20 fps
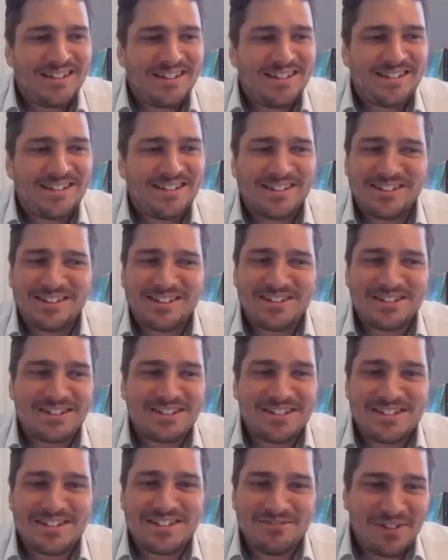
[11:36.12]
she's like, you
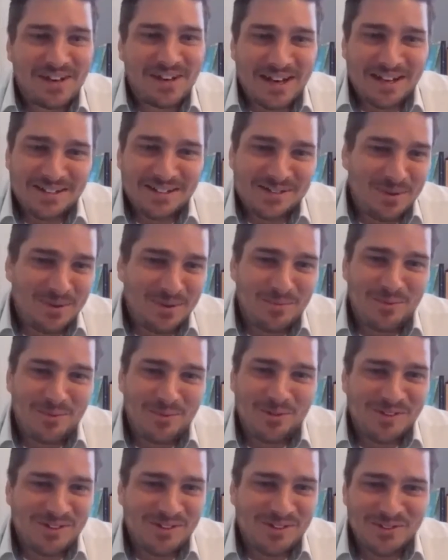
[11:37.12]
just need to relax a bit
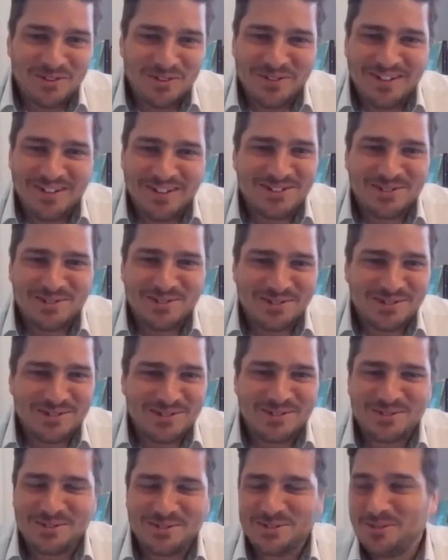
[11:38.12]
more into it and
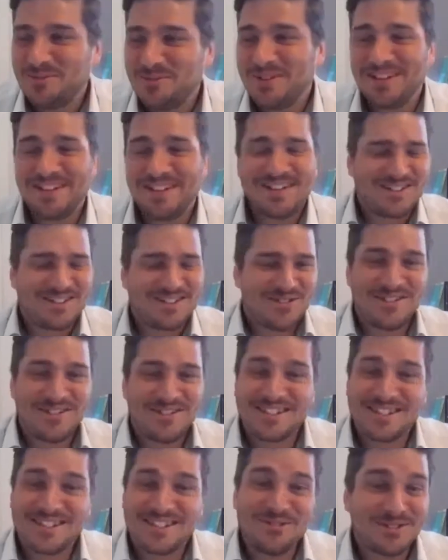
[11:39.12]
talk normally. So
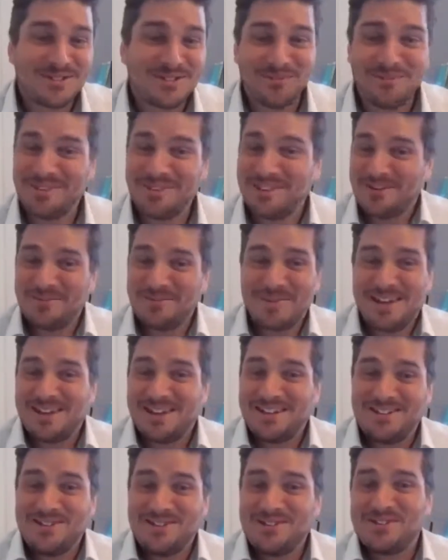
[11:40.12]
it's still something that I'm
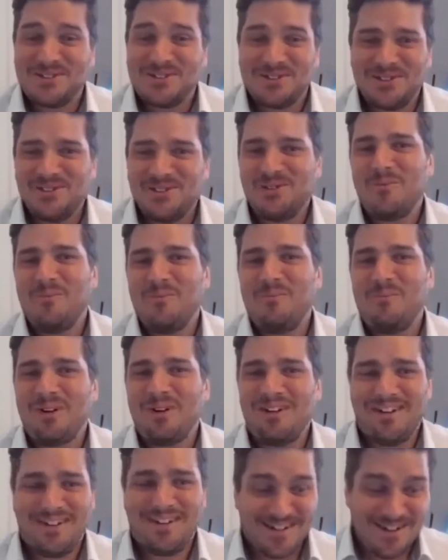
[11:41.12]
getting used to,
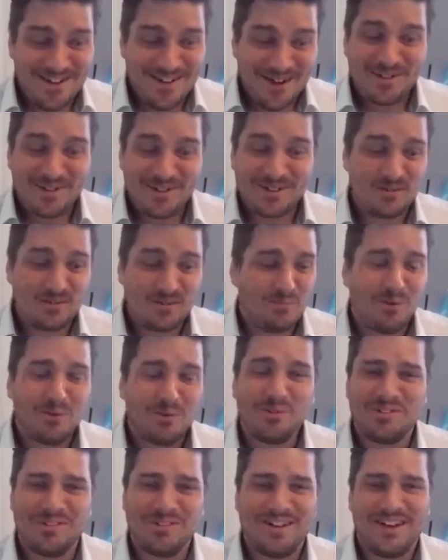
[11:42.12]
but I know it's
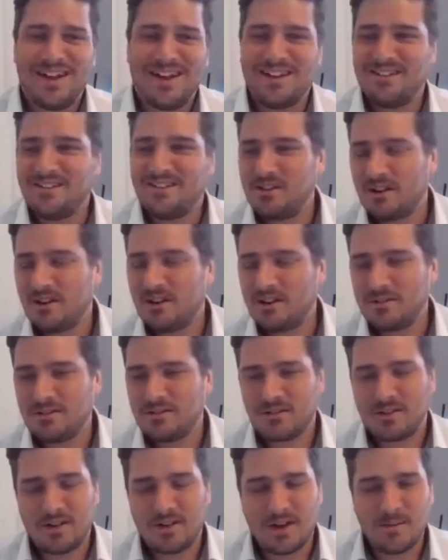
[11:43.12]
important, and I know
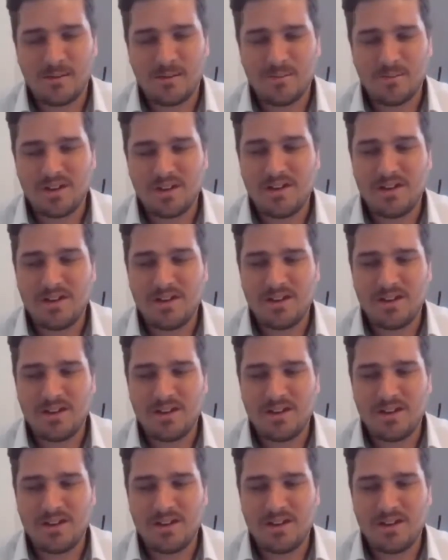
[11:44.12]
that